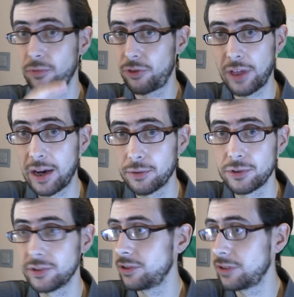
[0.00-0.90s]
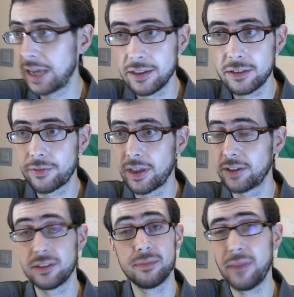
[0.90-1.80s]
thousands, tens of
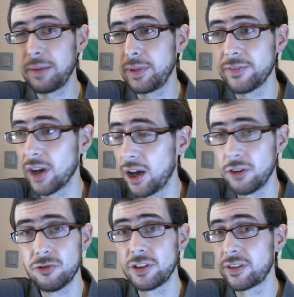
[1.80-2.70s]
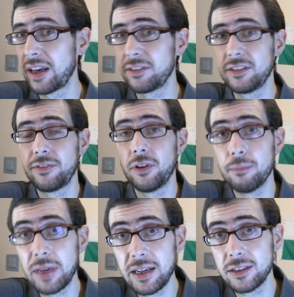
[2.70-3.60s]
thousands, maybe even hundreds of thousands, if
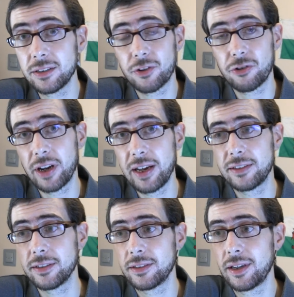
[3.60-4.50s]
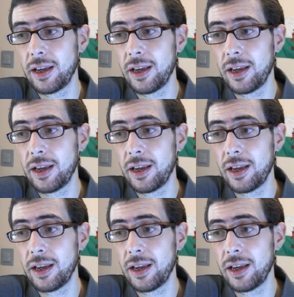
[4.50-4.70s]
not millions of creators.